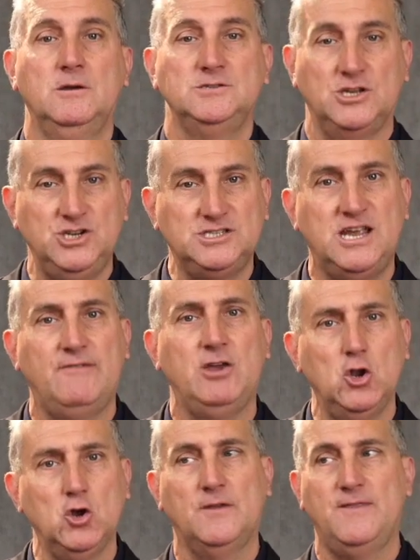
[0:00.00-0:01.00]
So just
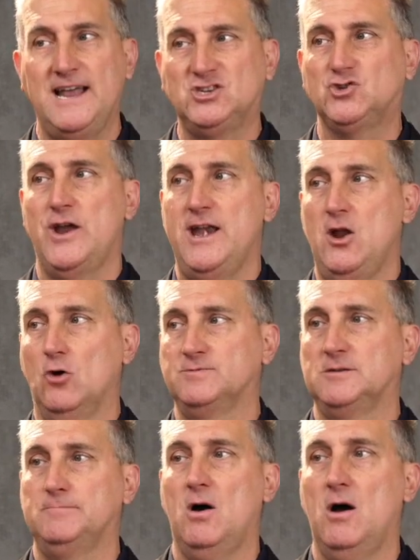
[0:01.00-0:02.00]
having a look at that trend
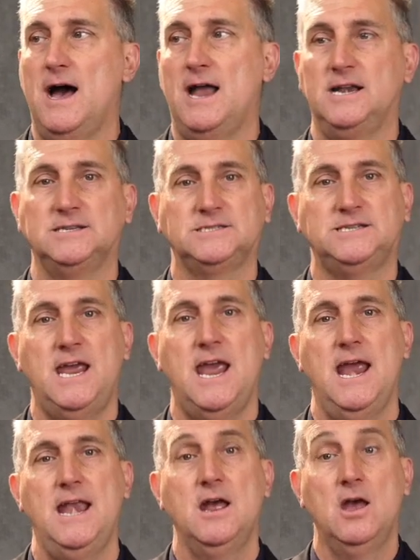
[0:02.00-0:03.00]
helps the buyer
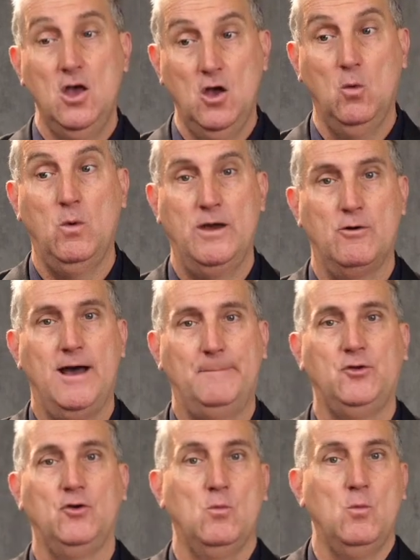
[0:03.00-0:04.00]
understand where we're
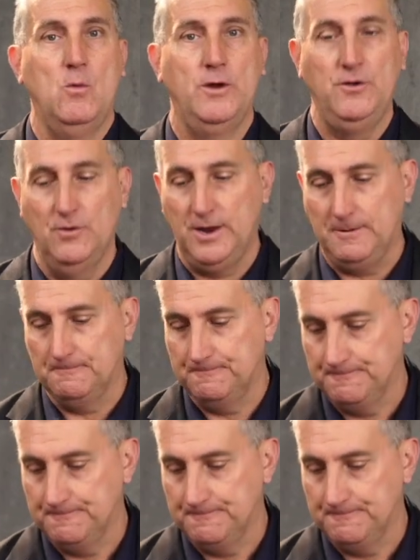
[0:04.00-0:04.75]
up to and what we're doing.